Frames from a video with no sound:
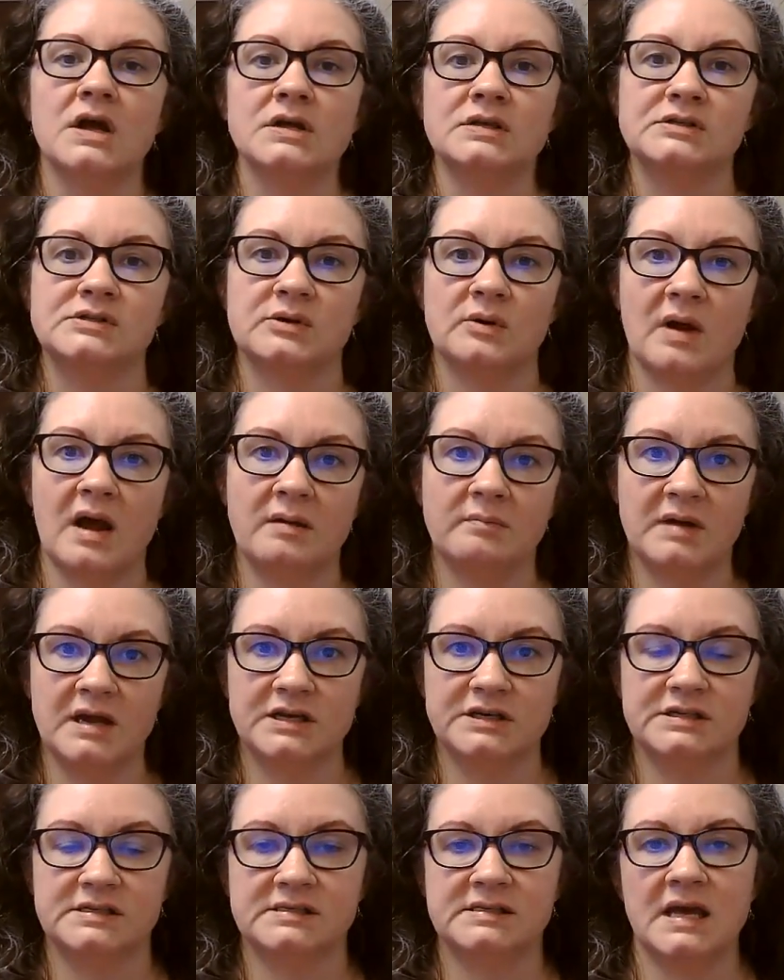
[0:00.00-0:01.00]
So I
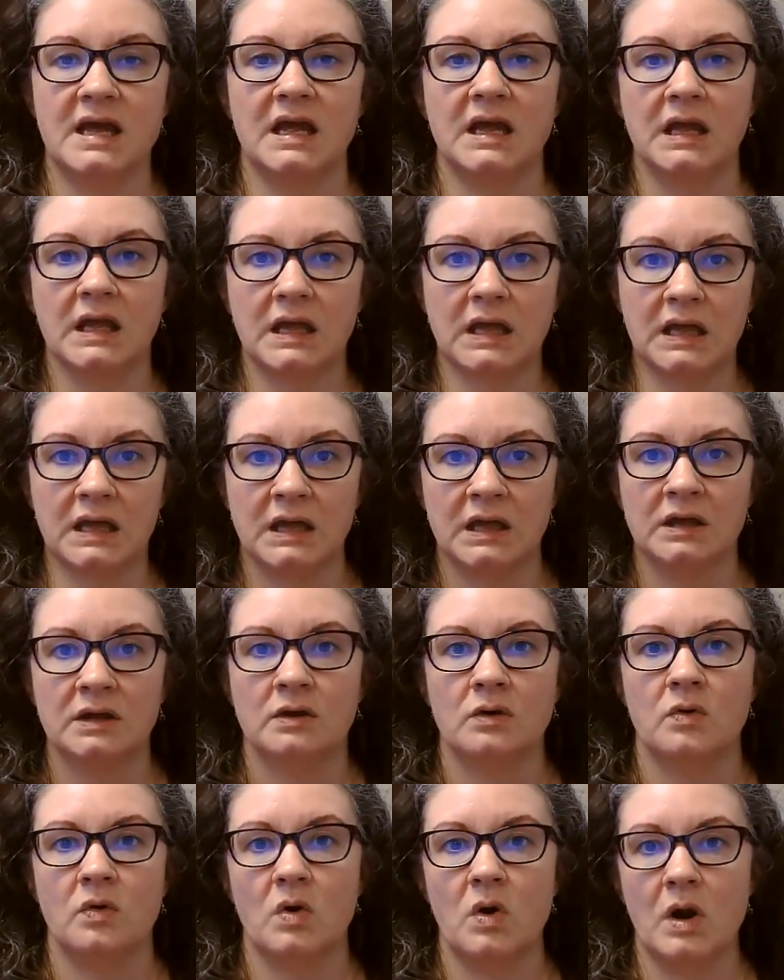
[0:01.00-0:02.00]
might just say k
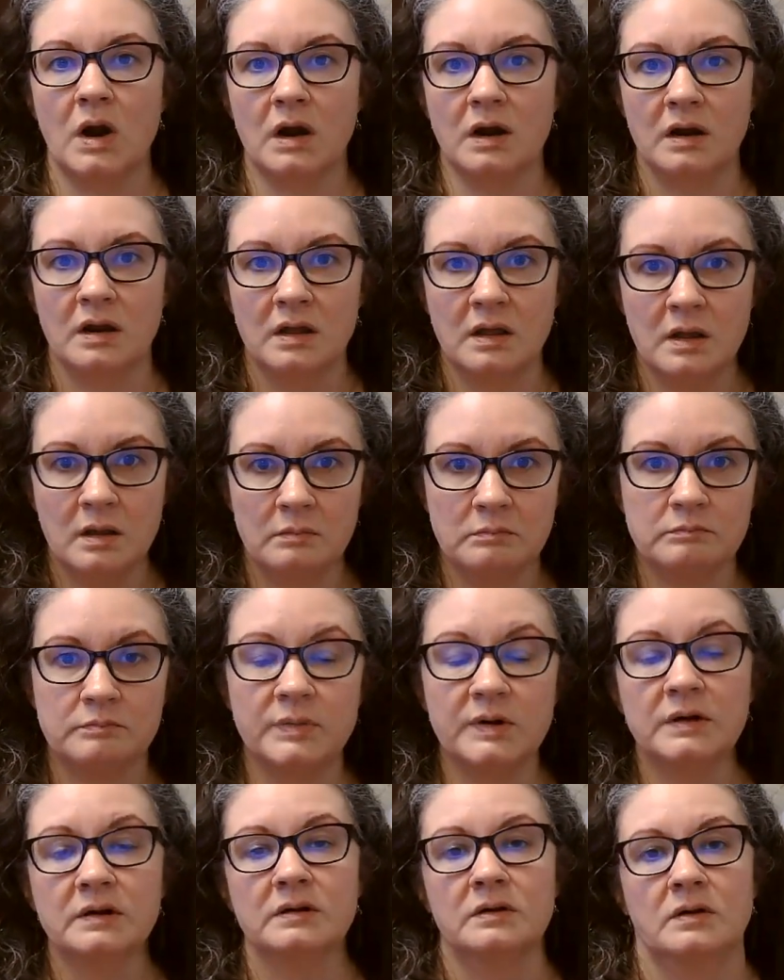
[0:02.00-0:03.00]
or
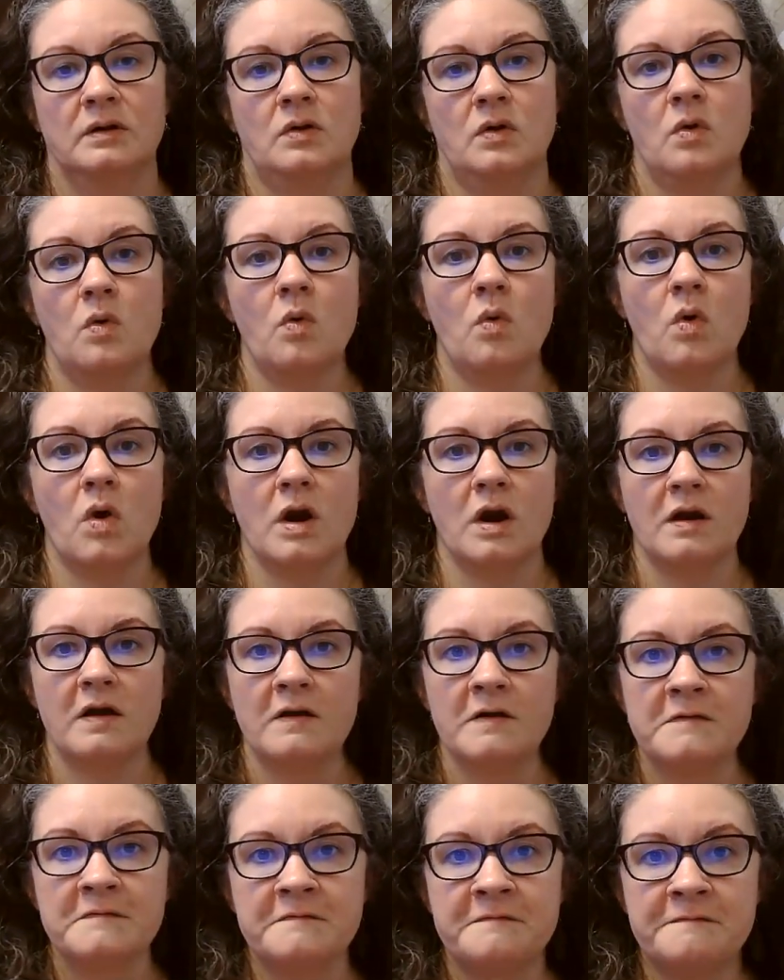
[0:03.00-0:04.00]
b or
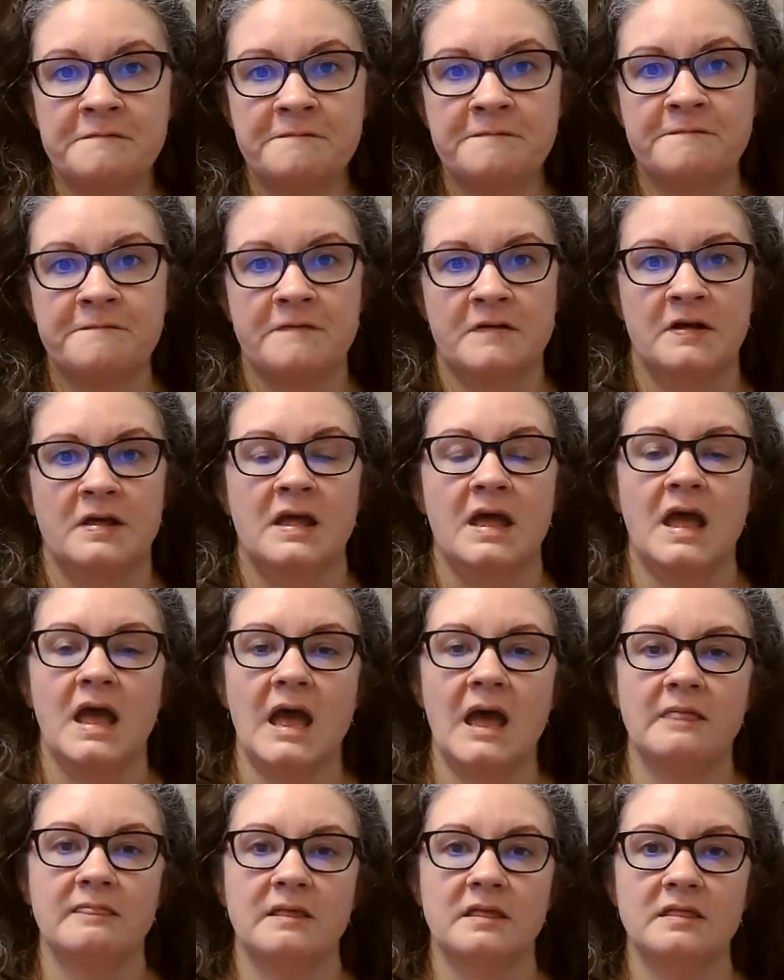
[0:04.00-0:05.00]
f,
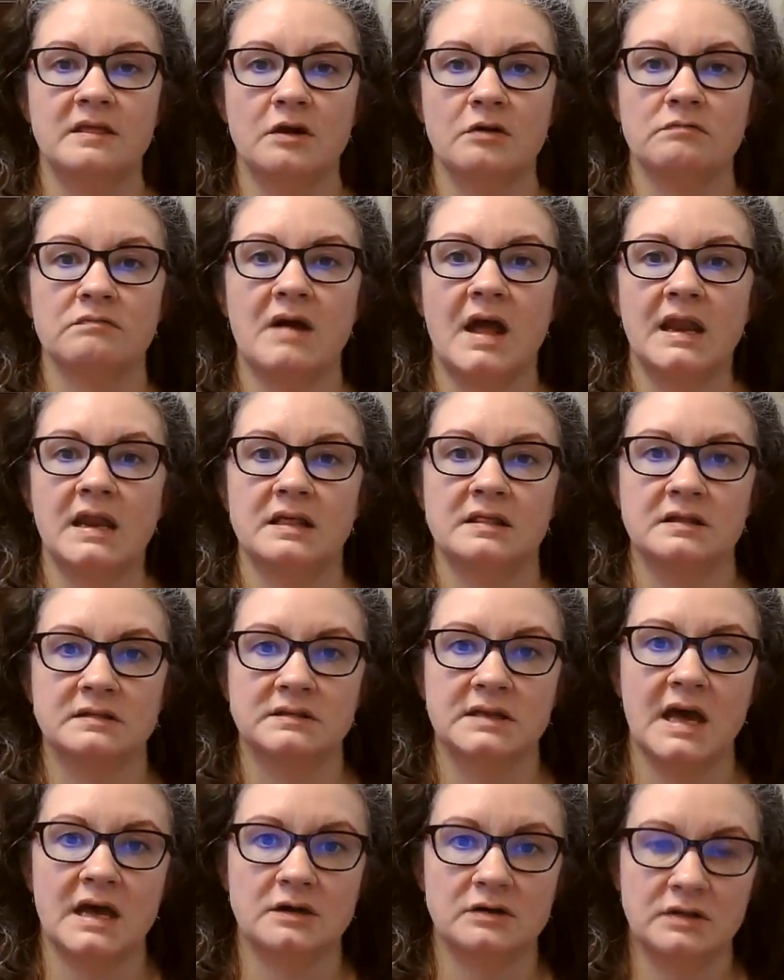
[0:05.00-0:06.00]
and then they're writing the
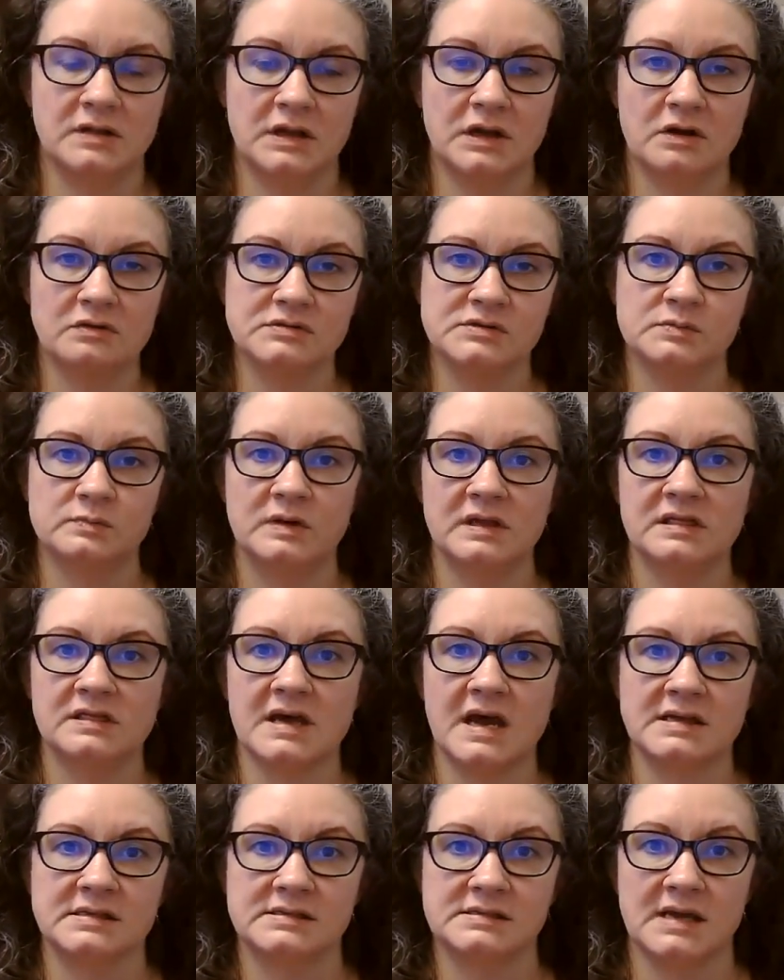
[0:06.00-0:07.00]
letter that goes with
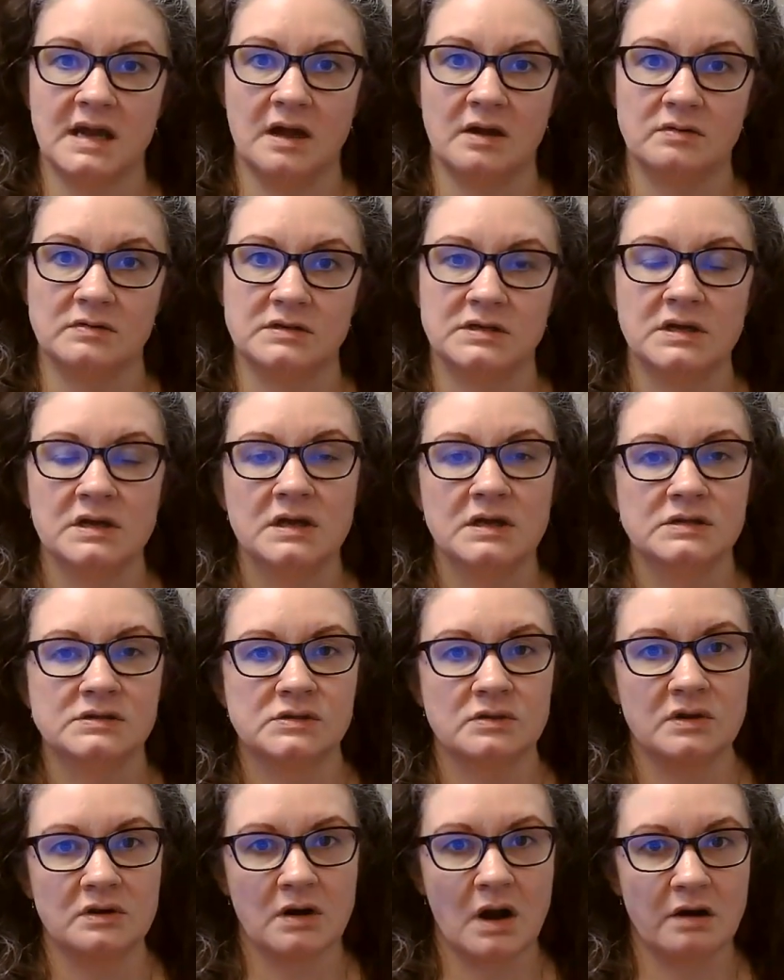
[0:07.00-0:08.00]
that sound.
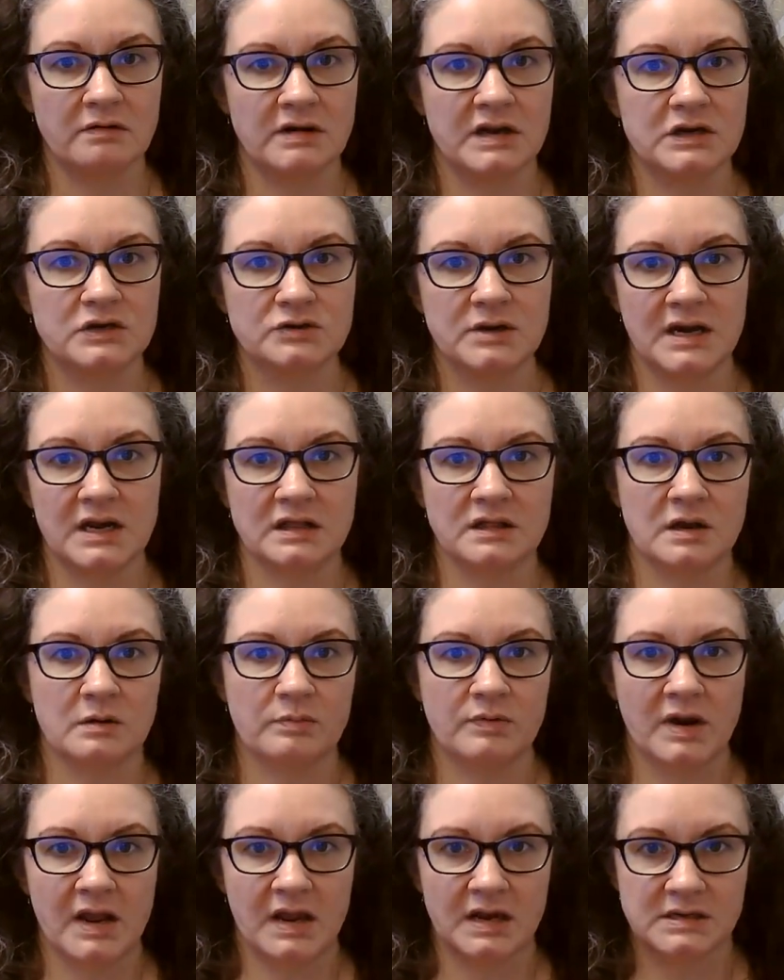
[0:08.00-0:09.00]
So they're already training their
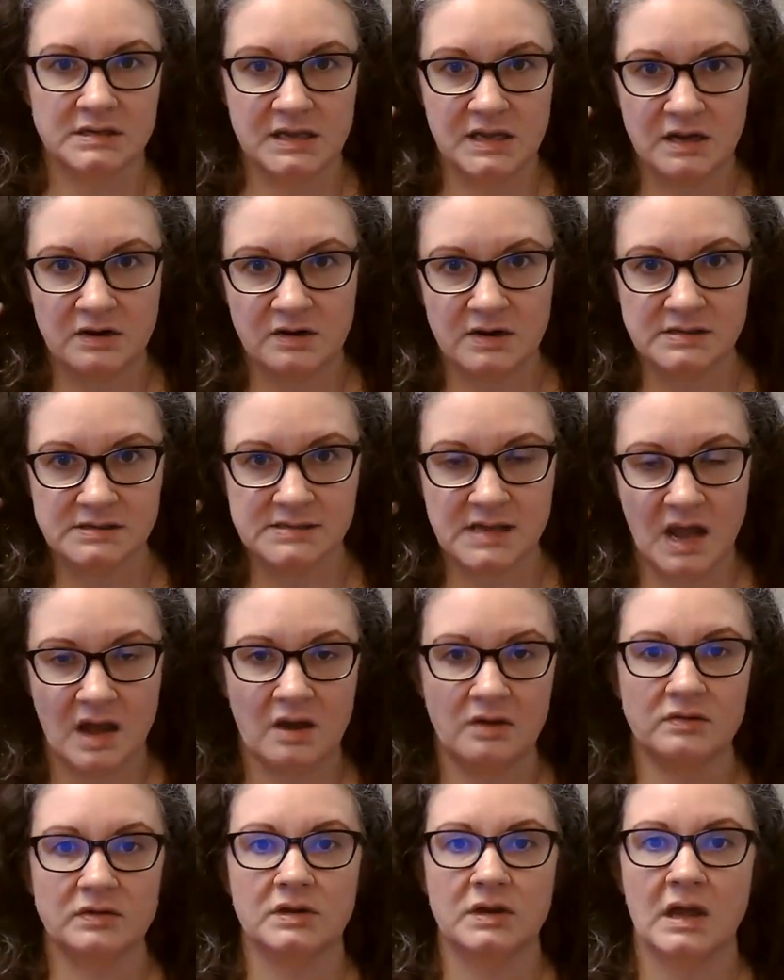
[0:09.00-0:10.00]
brain to hear a
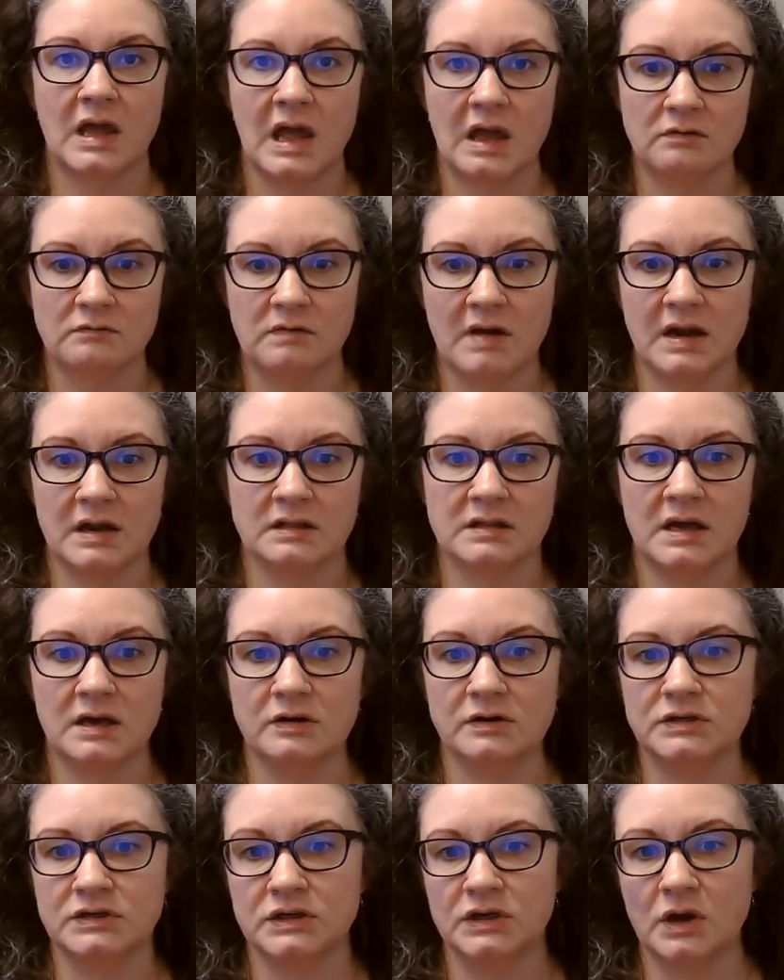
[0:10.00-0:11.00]
sound and write a
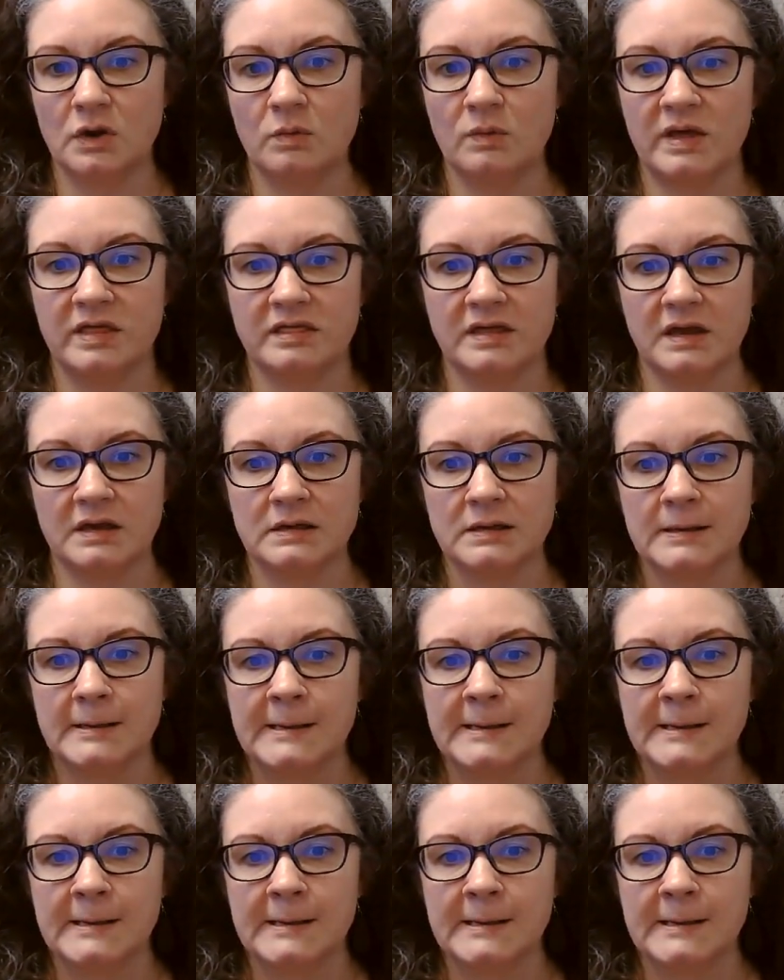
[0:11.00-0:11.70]
letter to go with it.